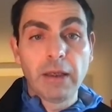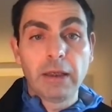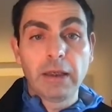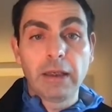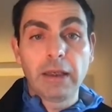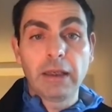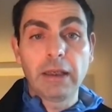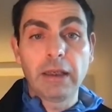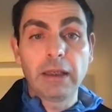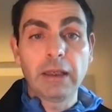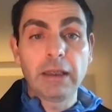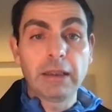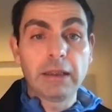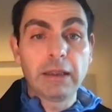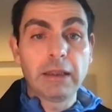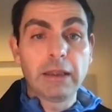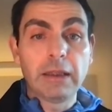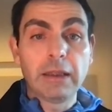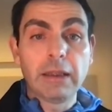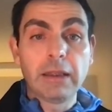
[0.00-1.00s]

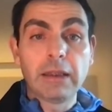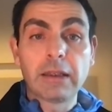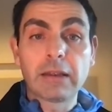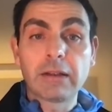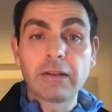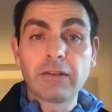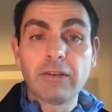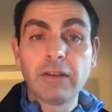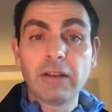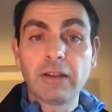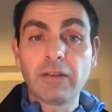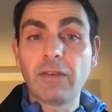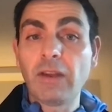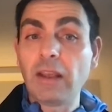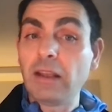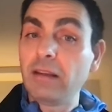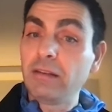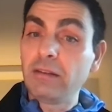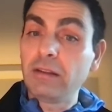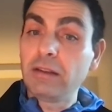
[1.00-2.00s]
And there is the
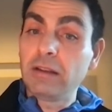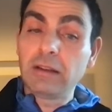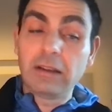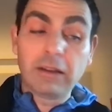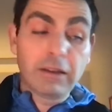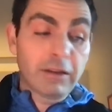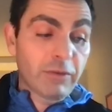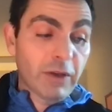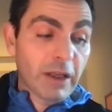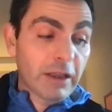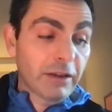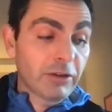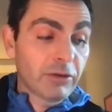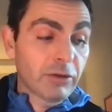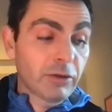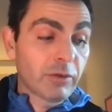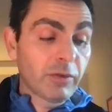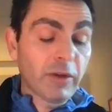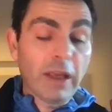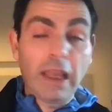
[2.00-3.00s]

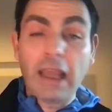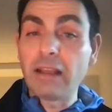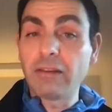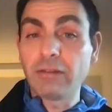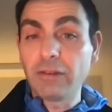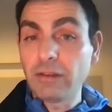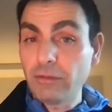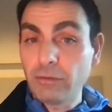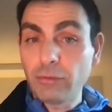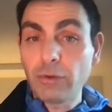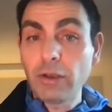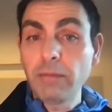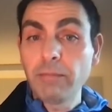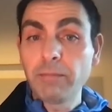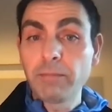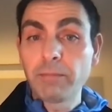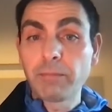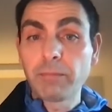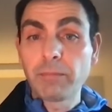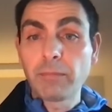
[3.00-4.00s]
advantage of ancestry
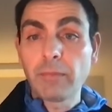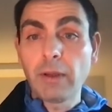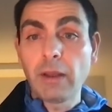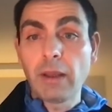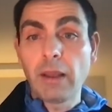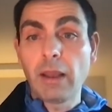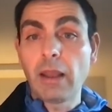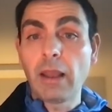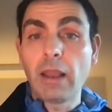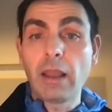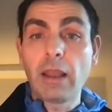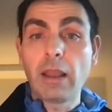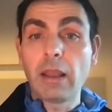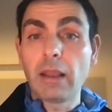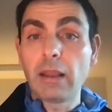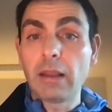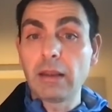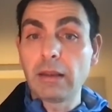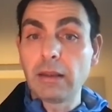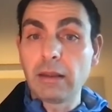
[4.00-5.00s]

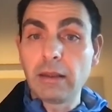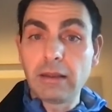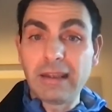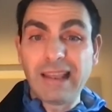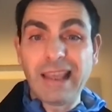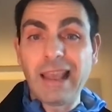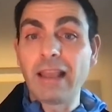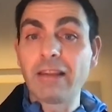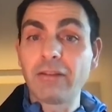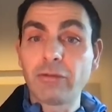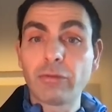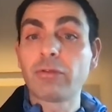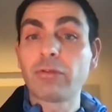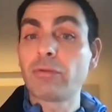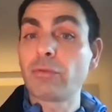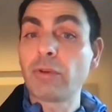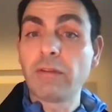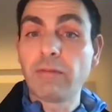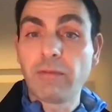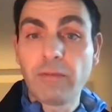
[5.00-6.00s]
and the
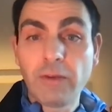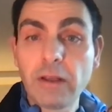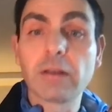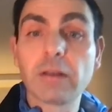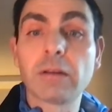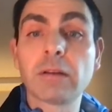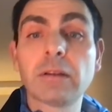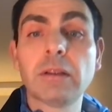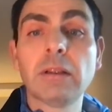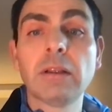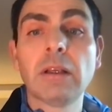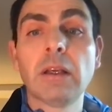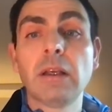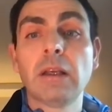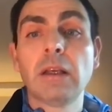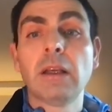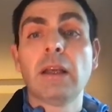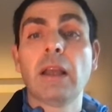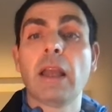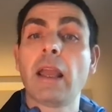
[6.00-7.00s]
ancestry field,
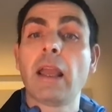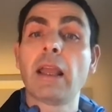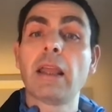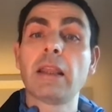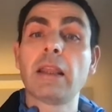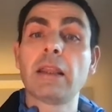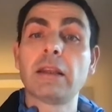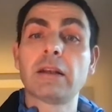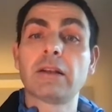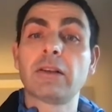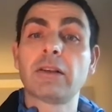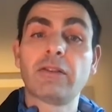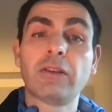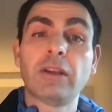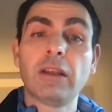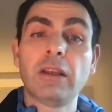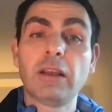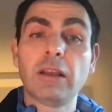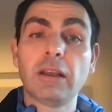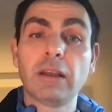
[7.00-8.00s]
and there's
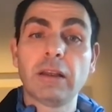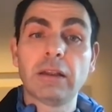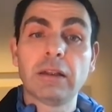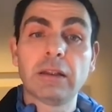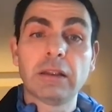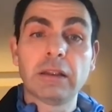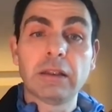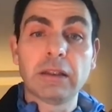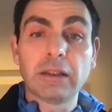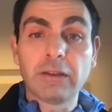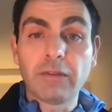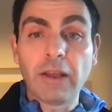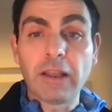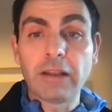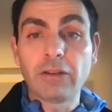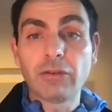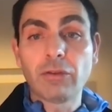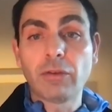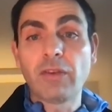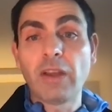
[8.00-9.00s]
the
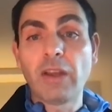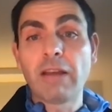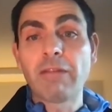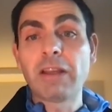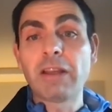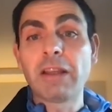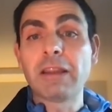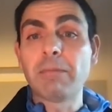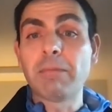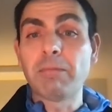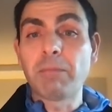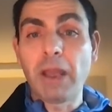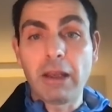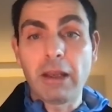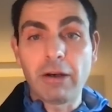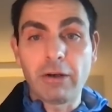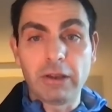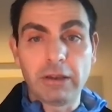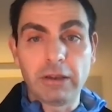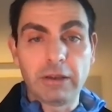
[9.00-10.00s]
advantage of having the
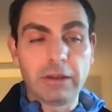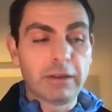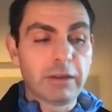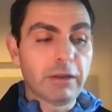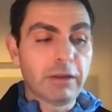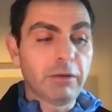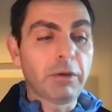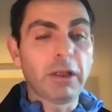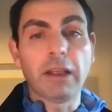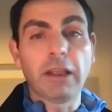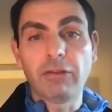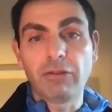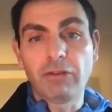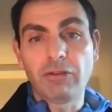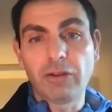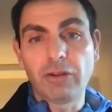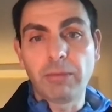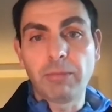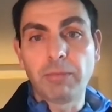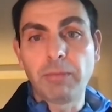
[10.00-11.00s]
parent
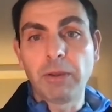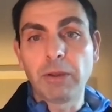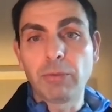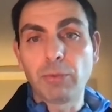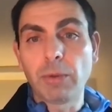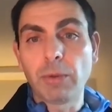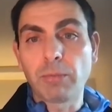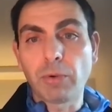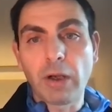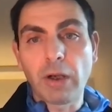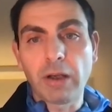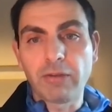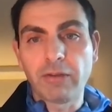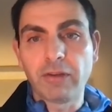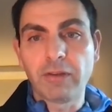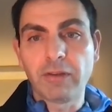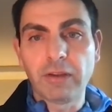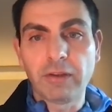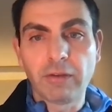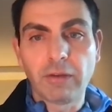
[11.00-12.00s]
relationship between
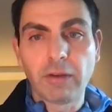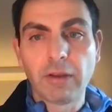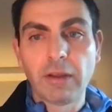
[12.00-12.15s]
processes.